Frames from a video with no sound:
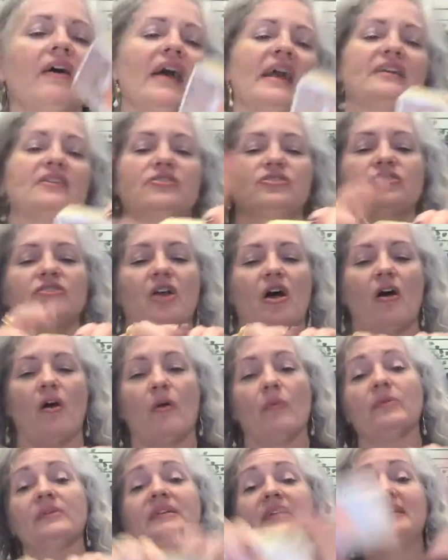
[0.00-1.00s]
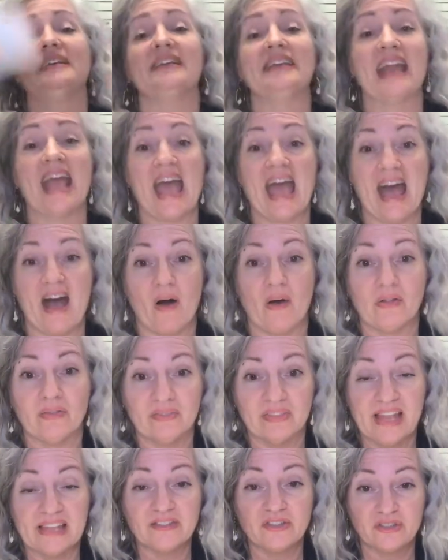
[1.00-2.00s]
right, so now
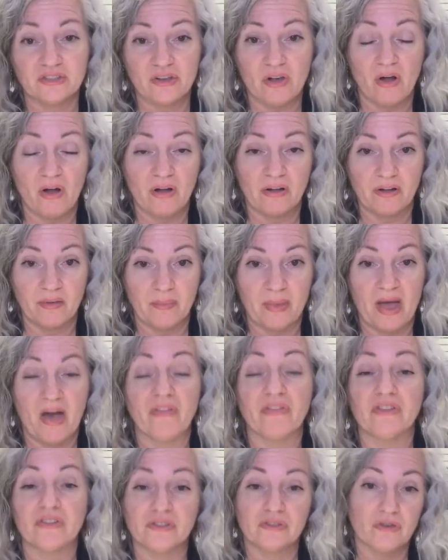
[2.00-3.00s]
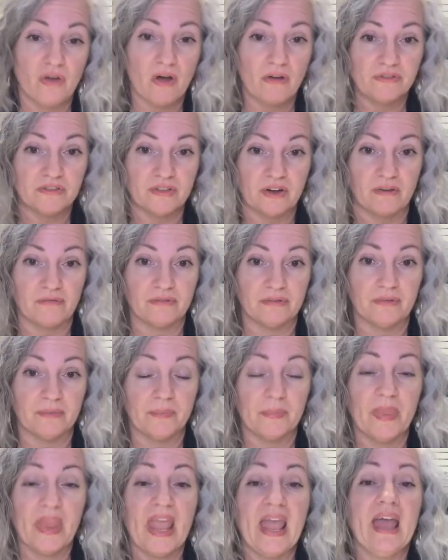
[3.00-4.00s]
let's talk about the soft shuffle.
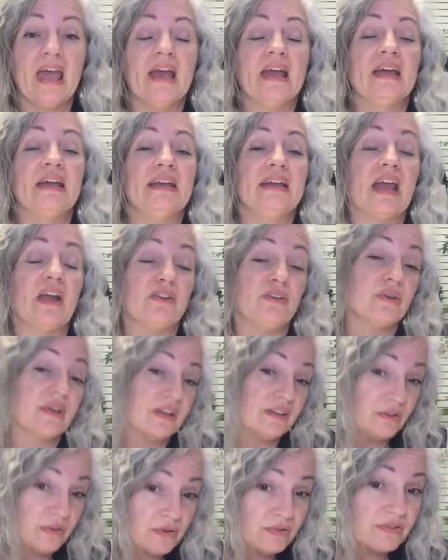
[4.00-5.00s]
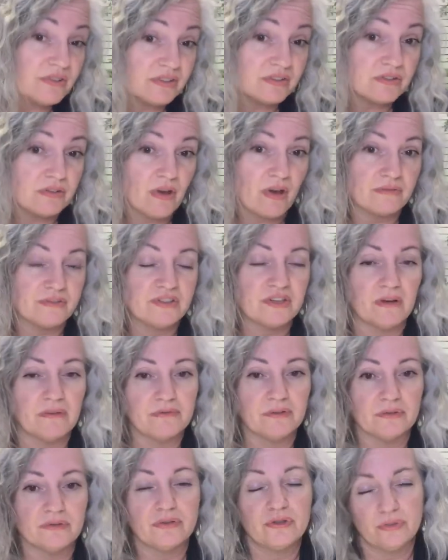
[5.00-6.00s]
Now you can use the soft
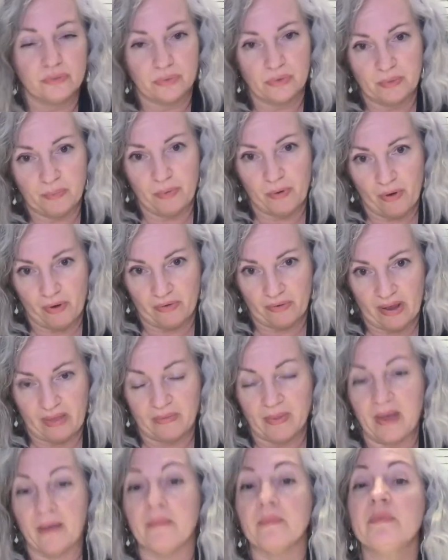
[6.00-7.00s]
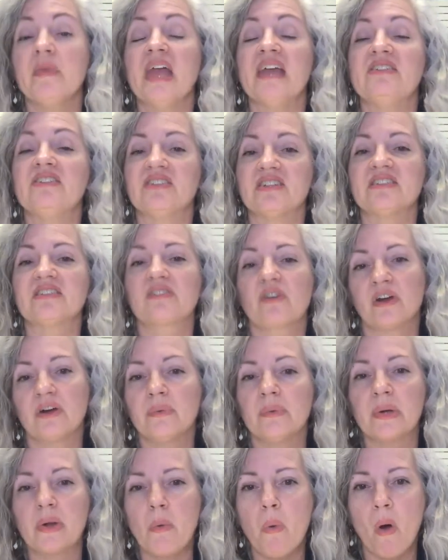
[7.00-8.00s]
shuffle to reprogram them. It's just going to
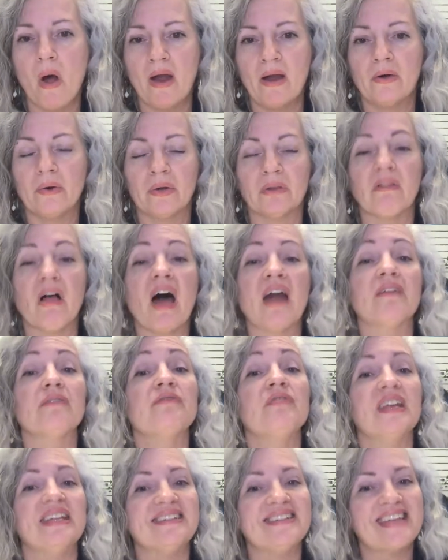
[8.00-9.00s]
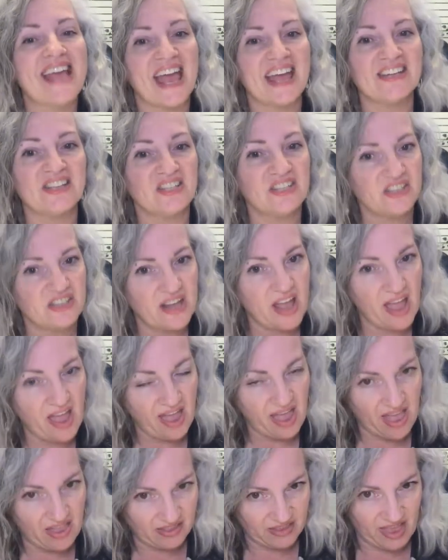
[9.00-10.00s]
require a lot of intent
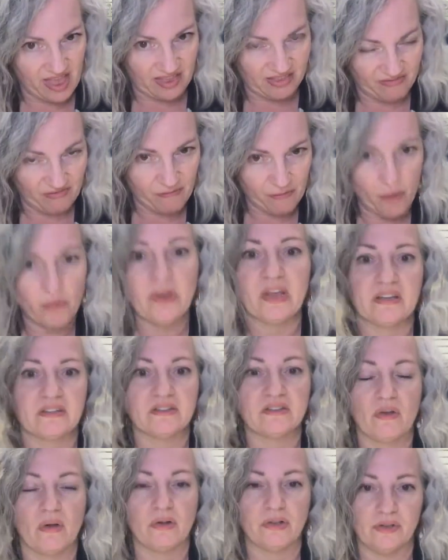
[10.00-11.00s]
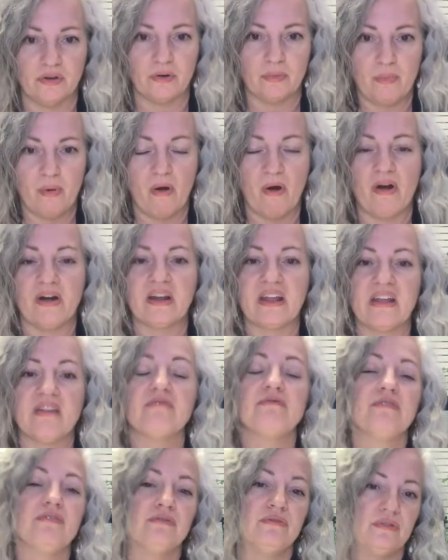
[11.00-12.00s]
and focus on your part
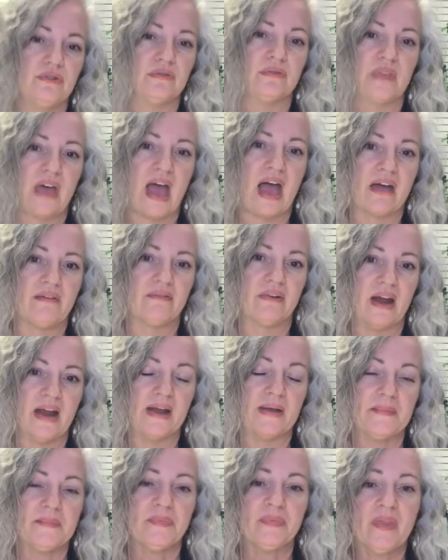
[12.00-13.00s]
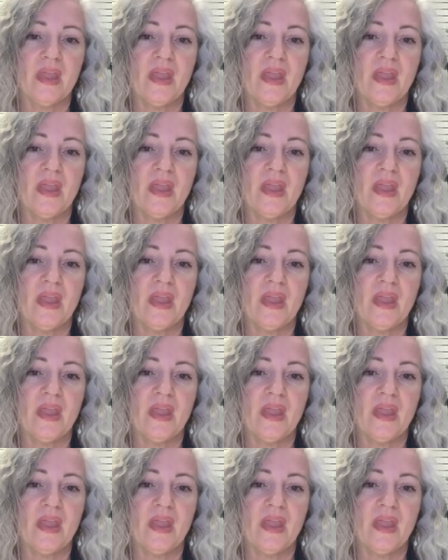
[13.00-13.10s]
if you do that, right?